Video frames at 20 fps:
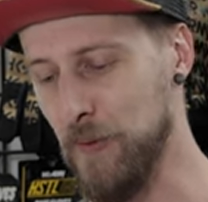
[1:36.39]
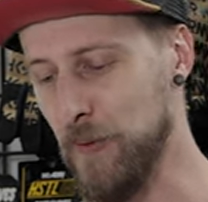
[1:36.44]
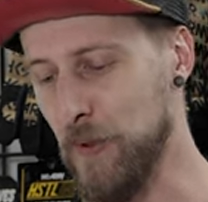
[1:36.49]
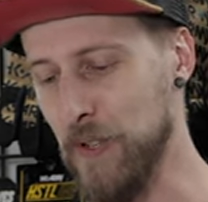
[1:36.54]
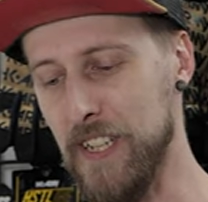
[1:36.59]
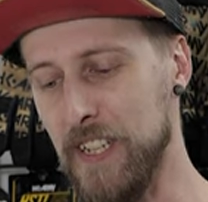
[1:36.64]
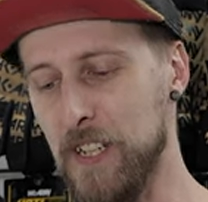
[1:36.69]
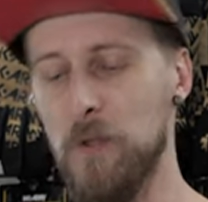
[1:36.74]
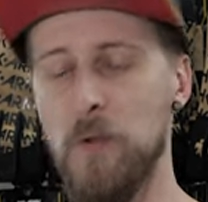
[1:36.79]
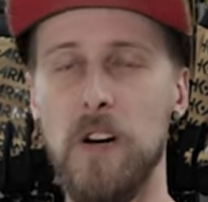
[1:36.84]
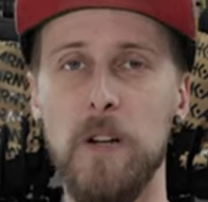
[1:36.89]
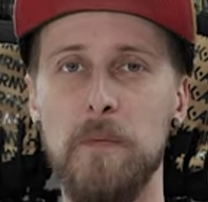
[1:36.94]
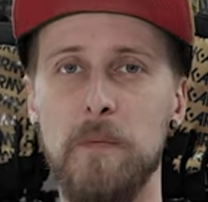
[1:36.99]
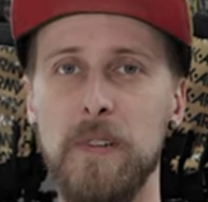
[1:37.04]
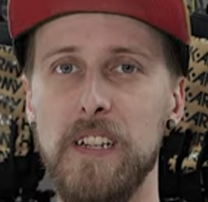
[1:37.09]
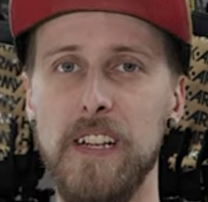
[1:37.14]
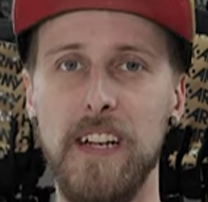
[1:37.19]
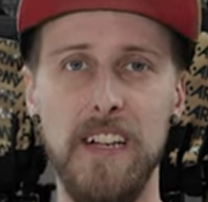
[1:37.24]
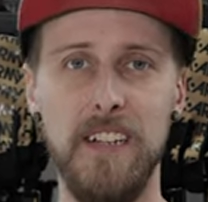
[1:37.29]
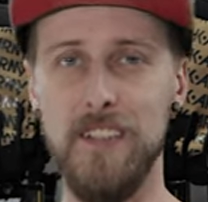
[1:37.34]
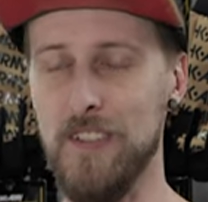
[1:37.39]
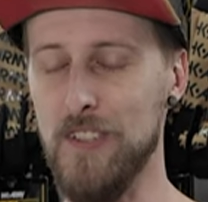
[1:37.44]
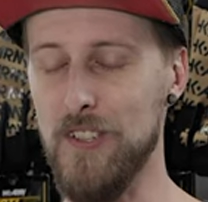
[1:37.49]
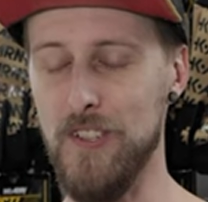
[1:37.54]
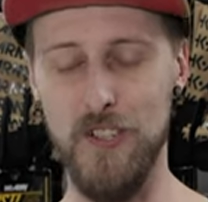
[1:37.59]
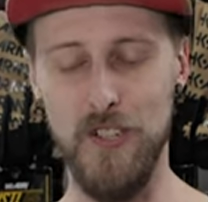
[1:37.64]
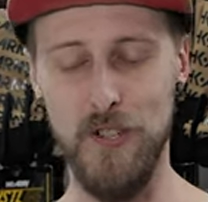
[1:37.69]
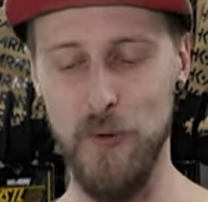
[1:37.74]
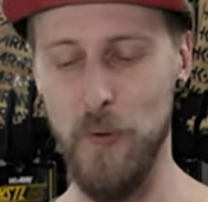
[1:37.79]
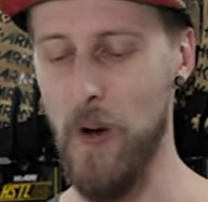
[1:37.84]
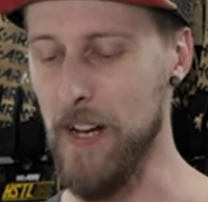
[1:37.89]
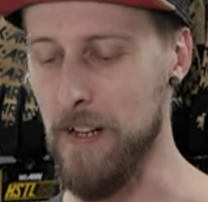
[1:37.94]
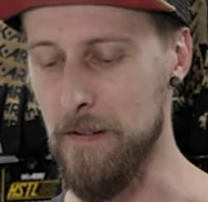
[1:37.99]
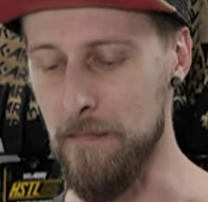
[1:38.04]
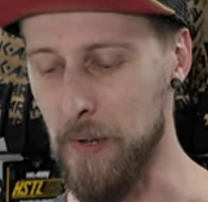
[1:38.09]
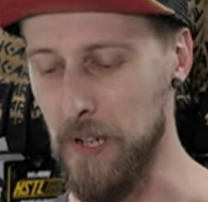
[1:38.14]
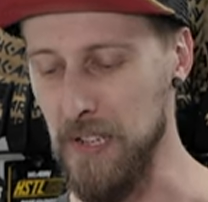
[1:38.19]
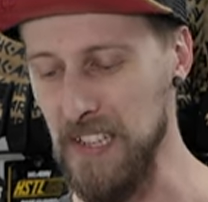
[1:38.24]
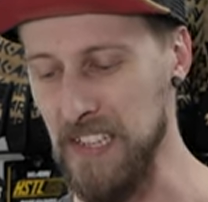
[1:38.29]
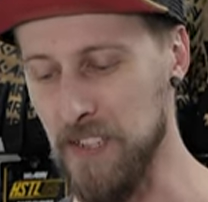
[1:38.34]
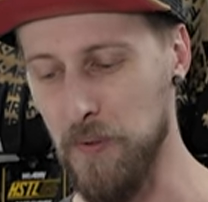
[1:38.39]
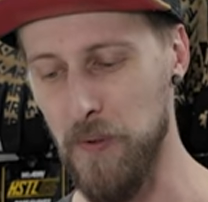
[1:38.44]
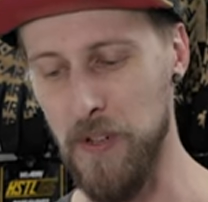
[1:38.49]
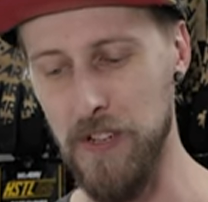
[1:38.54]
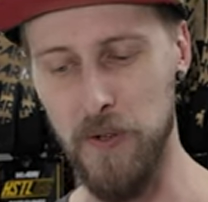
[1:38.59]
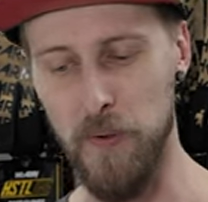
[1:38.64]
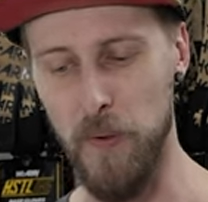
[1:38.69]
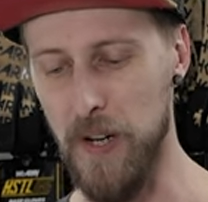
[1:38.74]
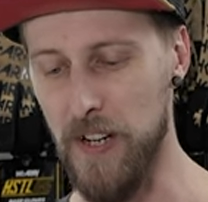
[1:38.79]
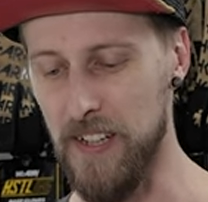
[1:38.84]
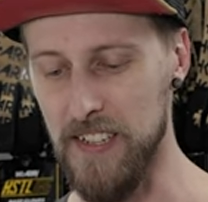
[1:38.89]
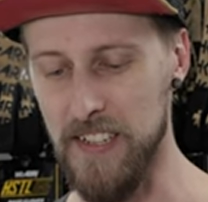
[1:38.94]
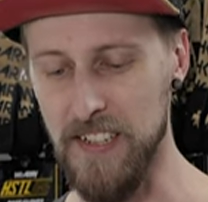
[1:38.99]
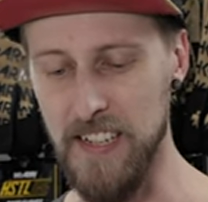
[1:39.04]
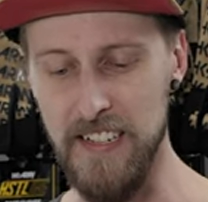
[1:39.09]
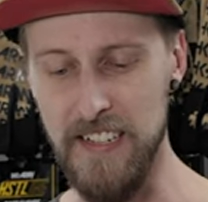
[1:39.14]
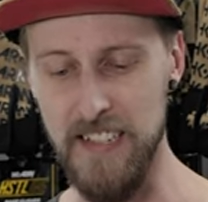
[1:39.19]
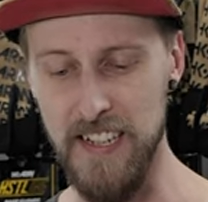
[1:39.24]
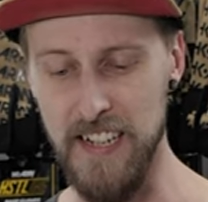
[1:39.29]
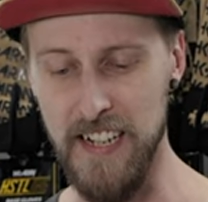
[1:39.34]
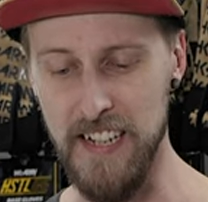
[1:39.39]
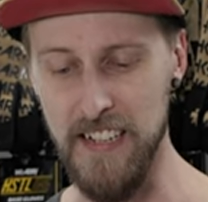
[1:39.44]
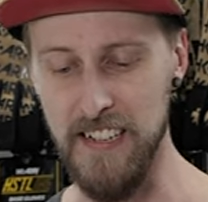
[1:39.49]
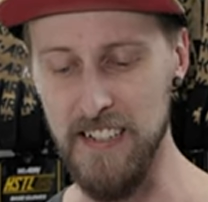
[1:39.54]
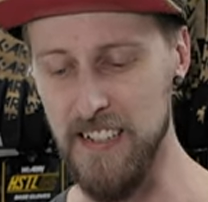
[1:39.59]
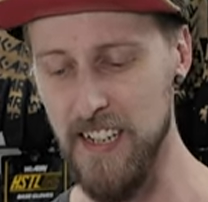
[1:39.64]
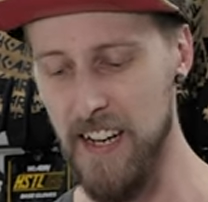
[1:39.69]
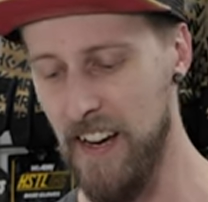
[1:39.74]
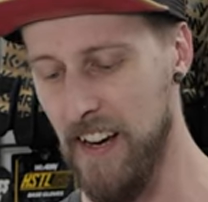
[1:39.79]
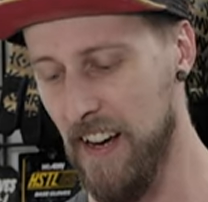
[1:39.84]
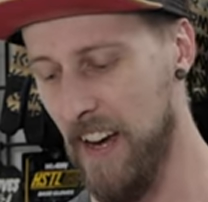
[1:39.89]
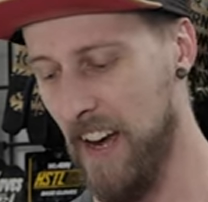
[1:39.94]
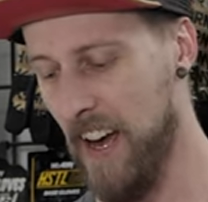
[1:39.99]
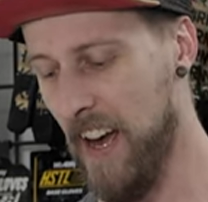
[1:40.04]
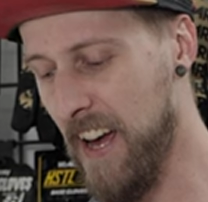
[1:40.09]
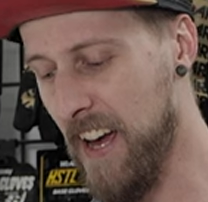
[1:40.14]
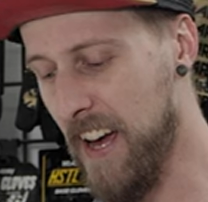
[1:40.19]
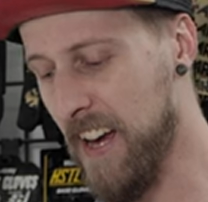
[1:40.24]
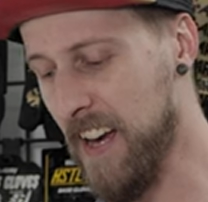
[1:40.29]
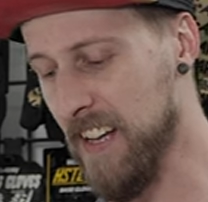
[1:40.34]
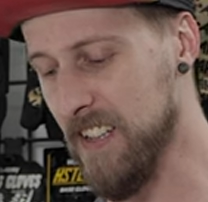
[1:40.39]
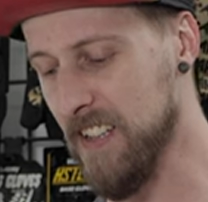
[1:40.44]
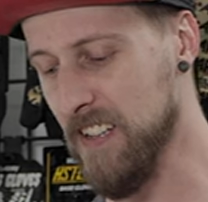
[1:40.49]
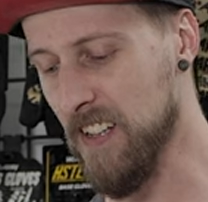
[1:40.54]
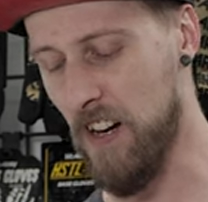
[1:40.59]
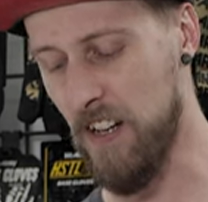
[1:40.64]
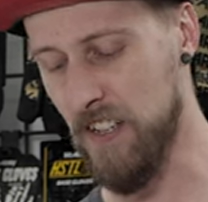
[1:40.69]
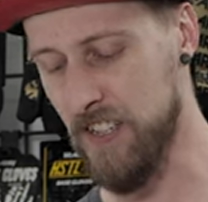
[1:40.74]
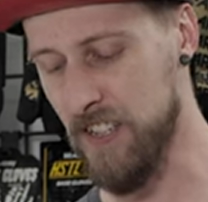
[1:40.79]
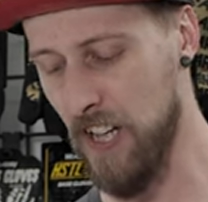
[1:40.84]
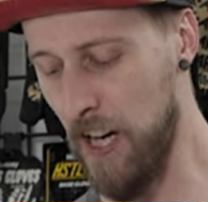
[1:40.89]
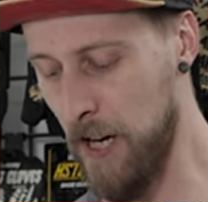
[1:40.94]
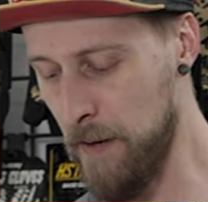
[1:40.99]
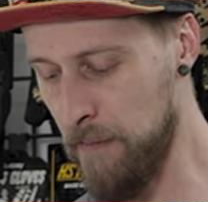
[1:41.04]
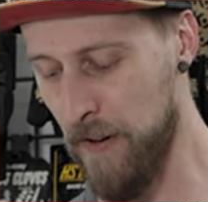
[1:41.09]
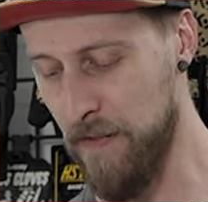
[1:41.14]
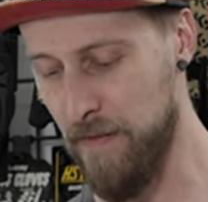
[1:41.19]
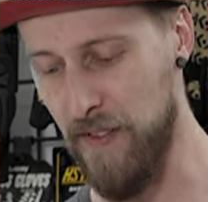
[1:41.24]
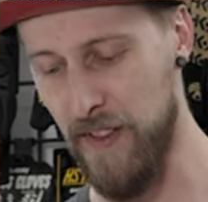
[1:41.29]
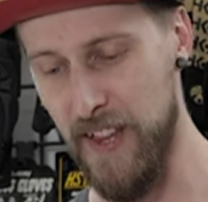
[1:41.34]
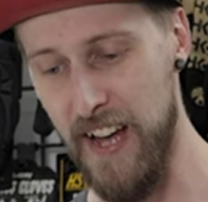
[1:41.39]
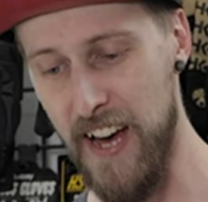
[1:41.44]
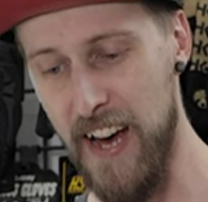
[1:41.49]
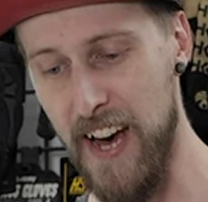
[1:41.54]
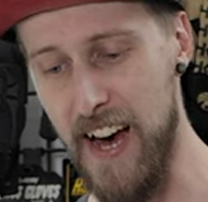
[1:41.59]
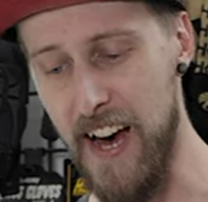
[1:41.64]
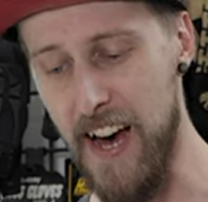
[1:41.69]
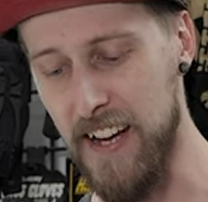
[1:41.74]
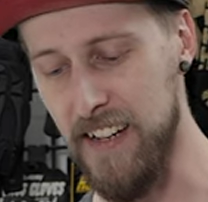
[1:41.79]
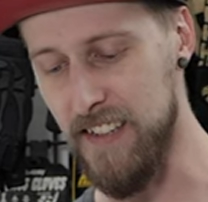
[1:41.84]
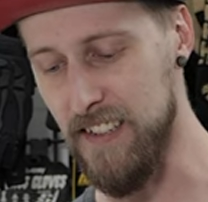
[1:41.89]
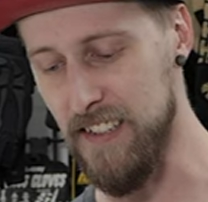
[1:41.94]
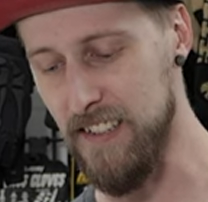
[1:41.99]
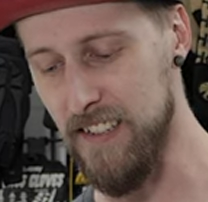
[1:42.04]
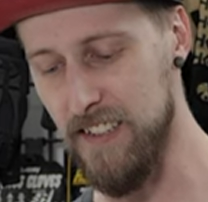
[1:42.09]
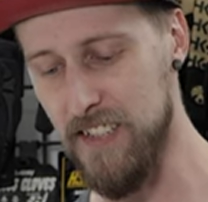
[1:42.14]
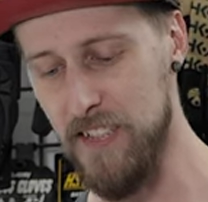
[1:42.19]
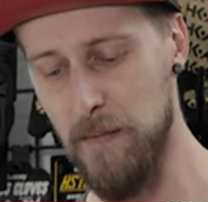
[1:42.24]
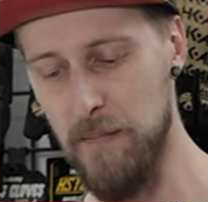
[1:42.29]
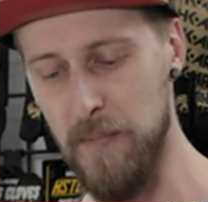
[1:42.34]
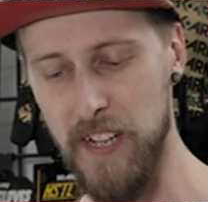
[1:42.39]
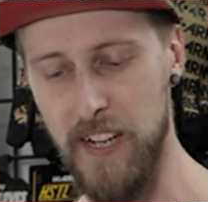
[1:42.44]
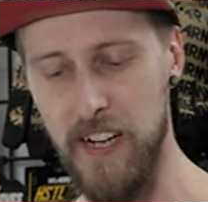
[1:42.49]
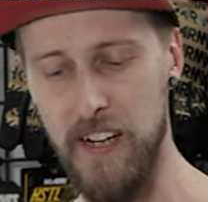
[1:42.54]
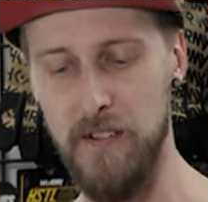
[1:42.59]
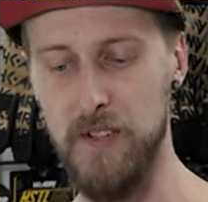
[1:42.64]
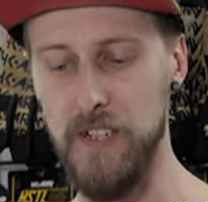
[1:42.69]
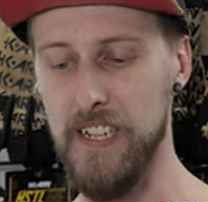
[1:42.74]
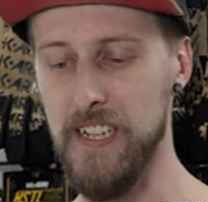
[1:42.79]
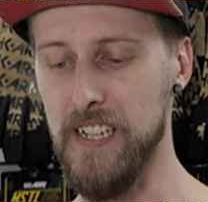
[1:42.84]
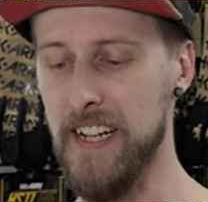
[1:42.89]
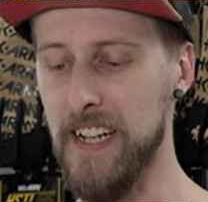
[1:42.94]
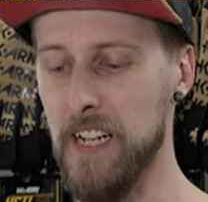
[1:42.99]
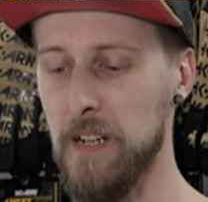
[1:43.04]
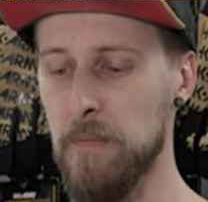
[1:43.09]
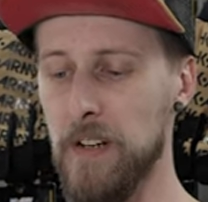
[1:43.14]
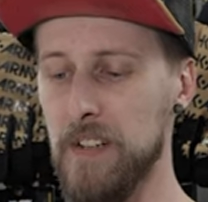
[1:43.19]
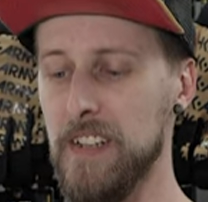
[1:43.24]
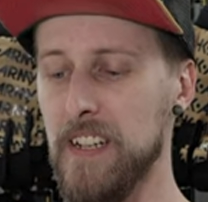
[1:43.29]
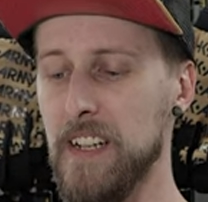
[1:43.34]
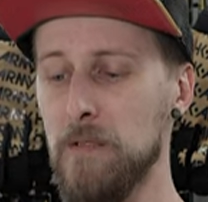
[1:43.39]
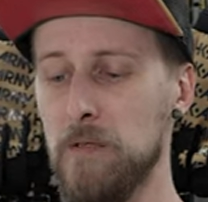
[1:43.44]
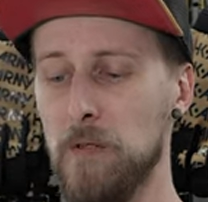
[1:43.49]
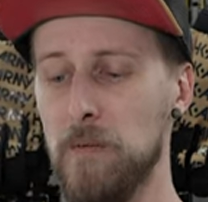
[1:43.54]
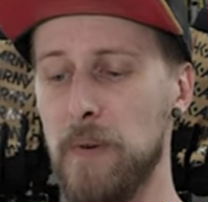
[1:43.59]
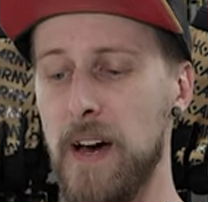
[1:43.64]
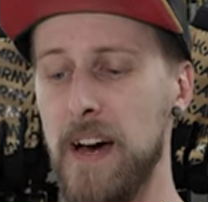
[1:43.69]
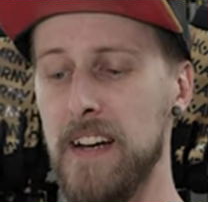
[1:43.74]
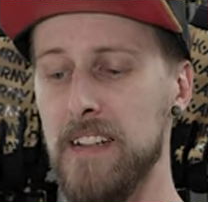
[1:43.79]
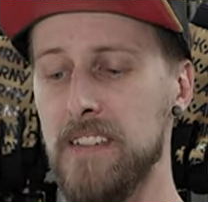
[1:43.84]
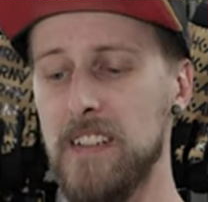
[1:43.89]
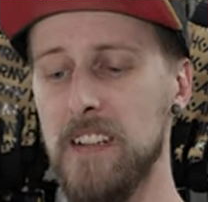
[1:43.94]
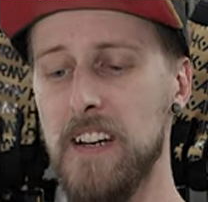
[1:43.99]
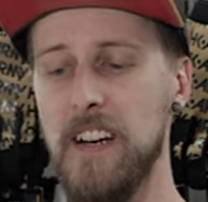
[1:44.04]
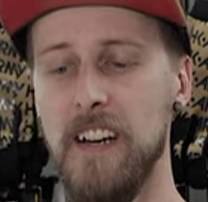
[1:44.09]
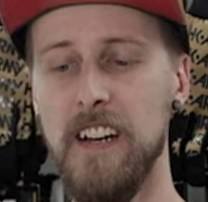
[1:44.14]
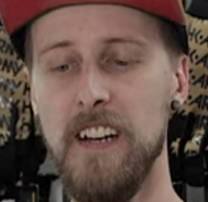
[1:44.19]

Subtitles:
You really don't wanna be like sweating bullets while you're wearing these things. And on top of that, this is something I really like about the elbow pads.